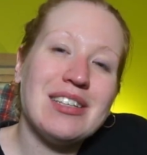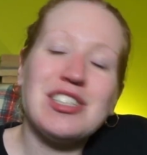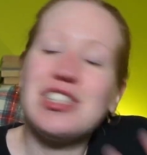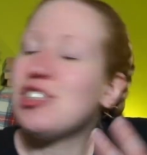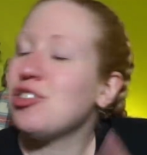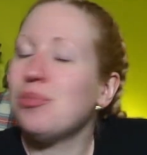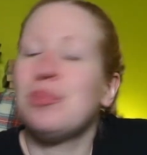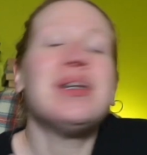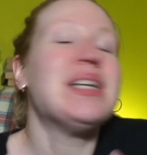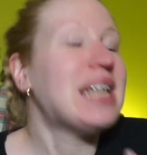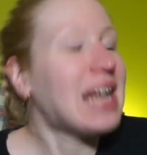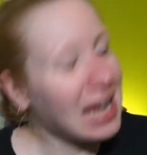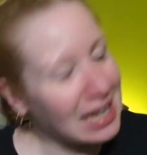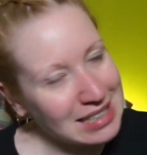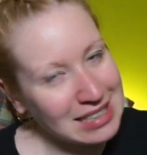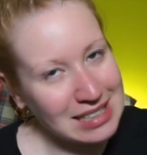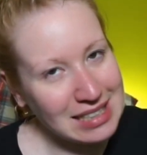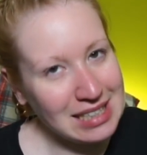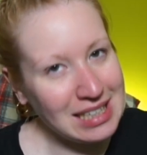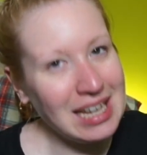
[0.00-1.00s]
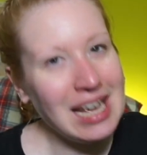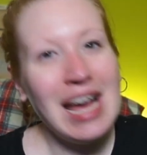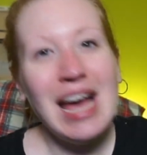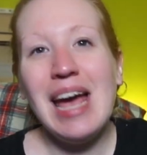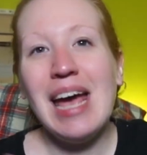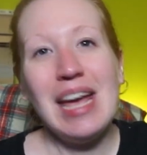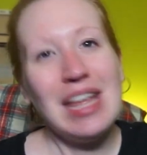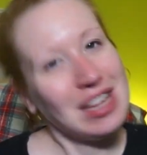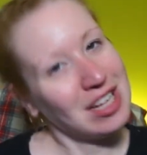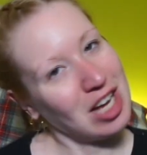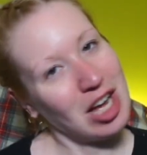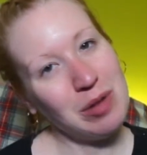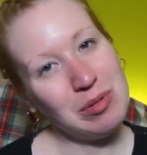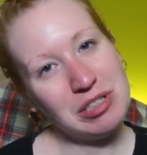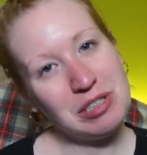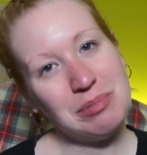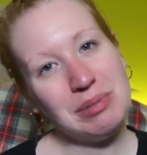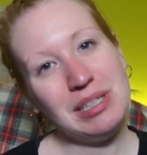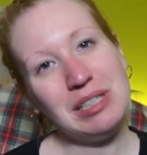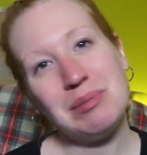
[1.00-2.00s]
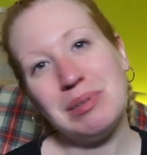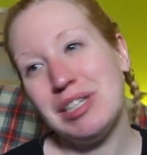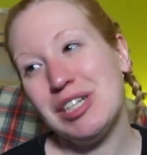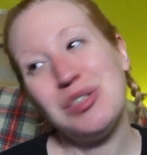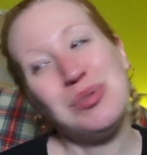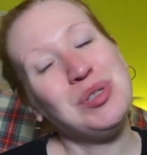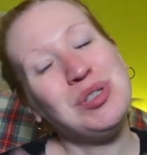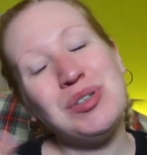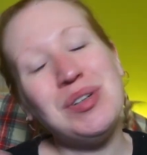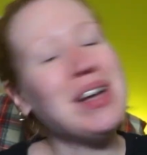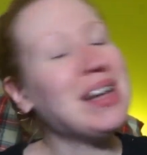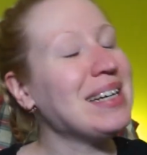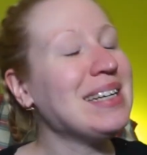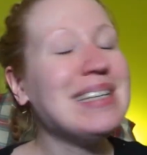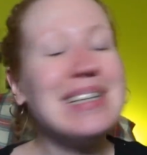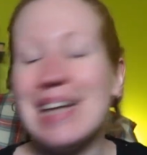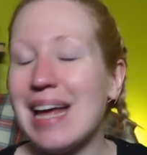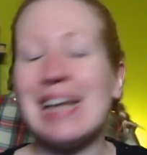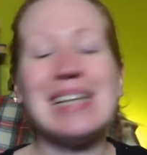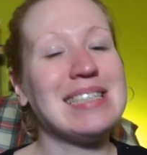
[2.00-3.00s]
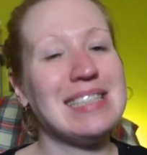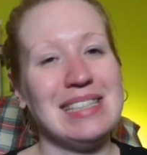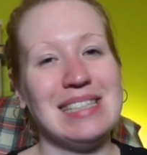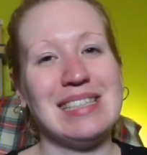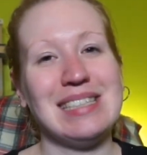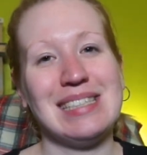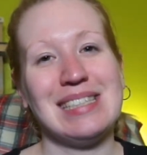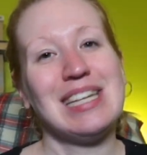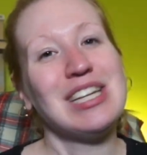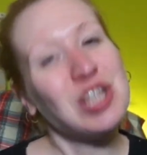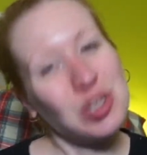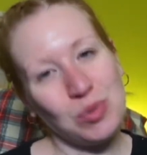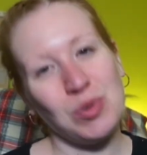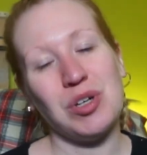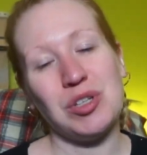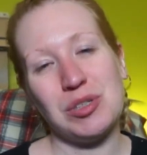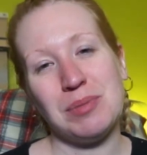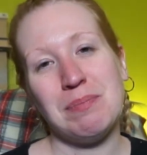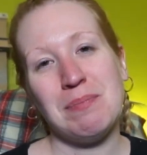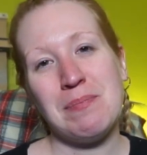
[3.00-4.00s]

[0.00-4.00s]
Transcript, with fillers: Just don't be nasty in the comments, please, because we do not need nastiness in the world.